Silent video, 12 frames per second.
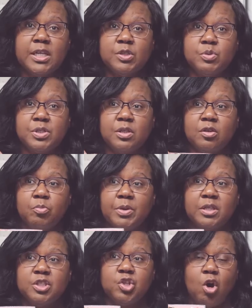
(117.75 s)
This one's a little
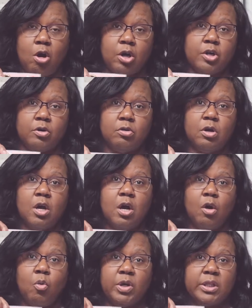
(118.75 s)
bit darker
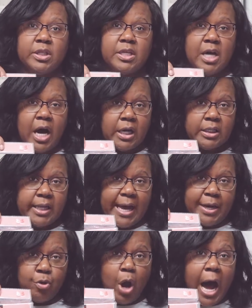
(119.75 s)
with the
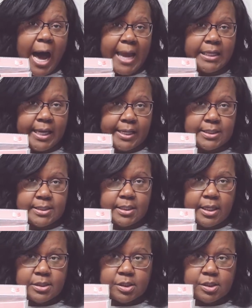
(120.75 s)
lighter highlights in it.